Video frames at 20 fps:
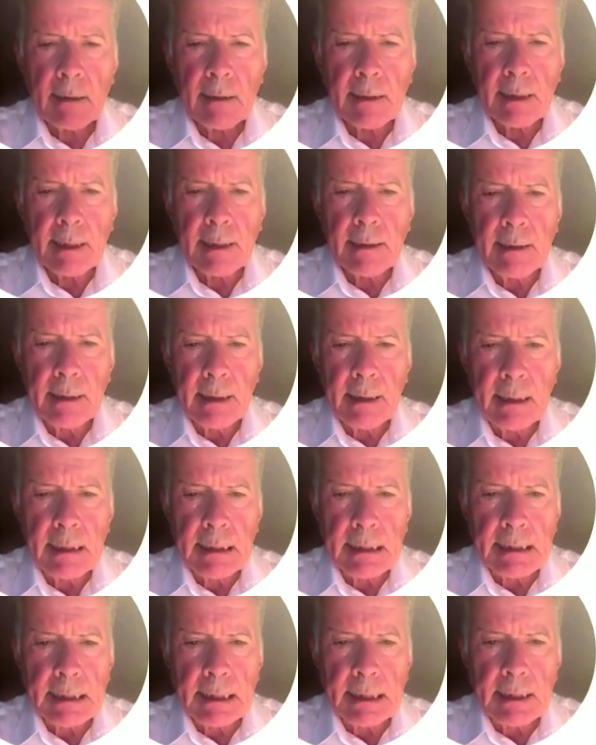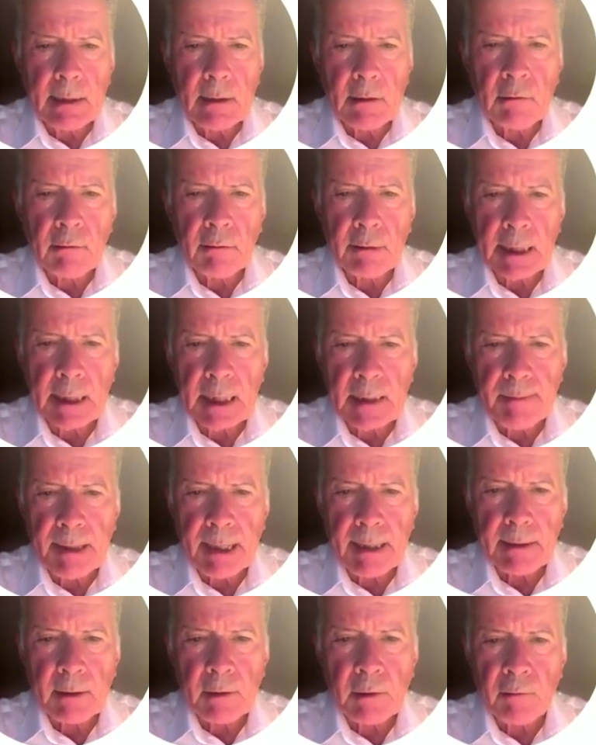than is needed to
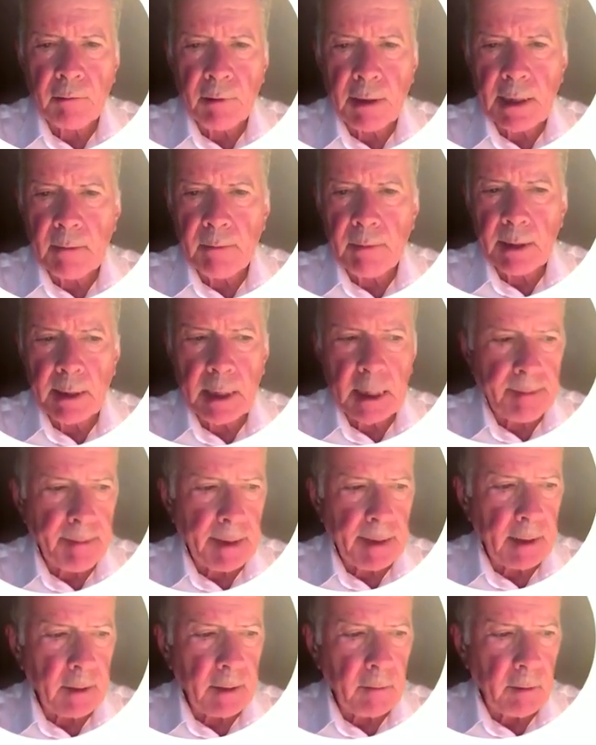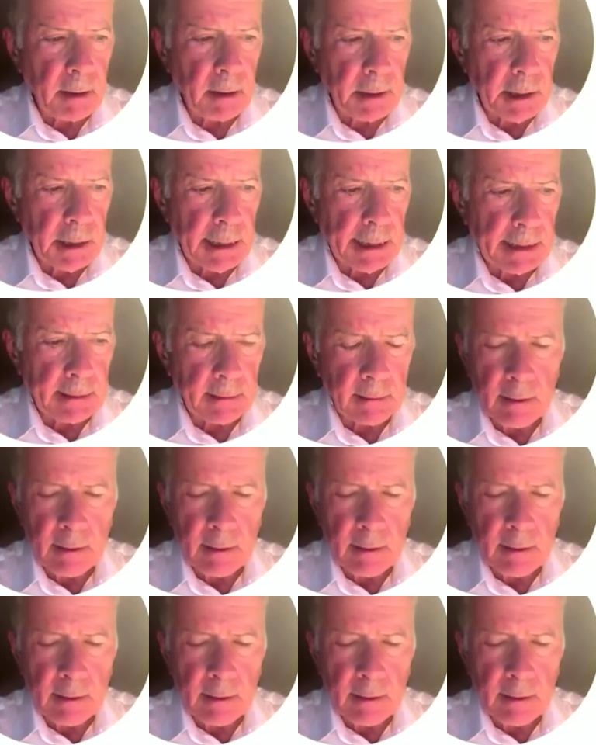expect, to reasonably expect one child,